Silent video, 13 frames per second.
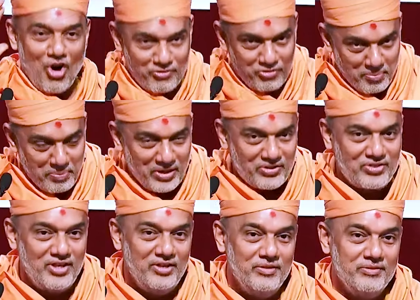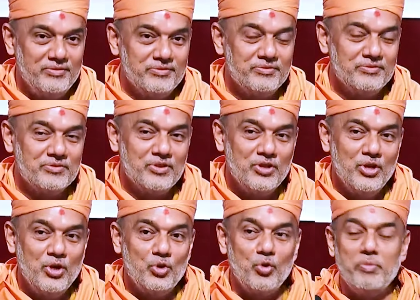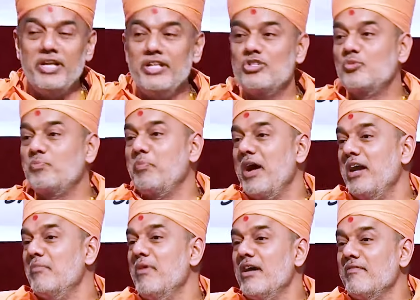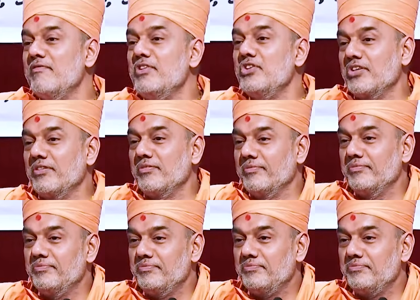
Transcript: of a person to be inspired by a vision.